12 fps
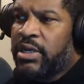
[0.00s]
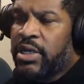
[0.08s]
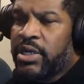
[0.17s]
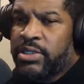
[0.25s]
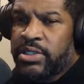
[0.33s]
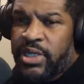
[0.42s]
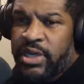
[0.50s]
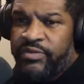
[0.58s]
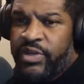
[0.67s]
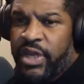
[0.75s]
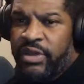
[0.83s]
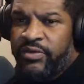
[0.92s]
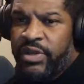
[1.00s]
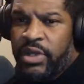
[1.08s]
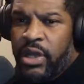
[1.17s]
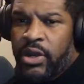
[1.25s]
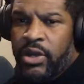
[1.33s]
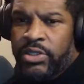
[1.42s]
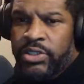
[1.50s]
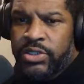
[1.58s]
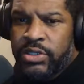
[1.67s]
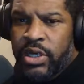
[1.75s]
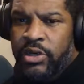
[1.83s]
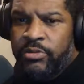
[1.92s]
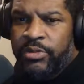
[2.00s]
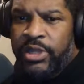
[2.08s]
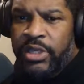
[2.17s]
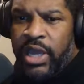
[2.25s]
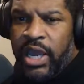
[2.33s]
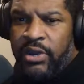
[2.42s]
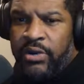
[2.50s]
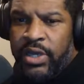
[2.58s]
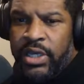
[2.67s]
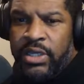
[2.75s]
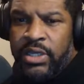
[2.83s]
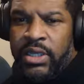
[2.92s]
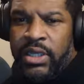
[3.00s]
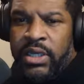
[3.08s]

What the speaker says: occurs in every large urban area,